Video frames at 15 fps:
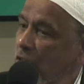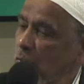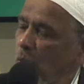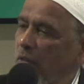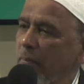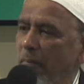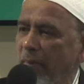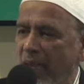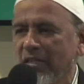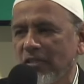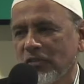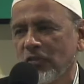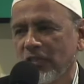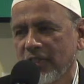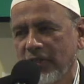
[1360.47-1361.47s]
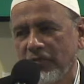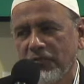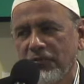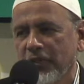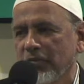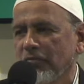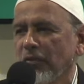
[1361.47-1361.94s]
what makes us
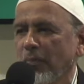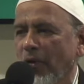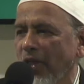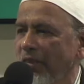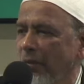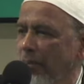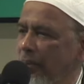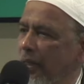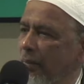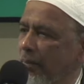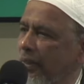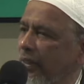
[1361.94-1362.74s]
different from other people.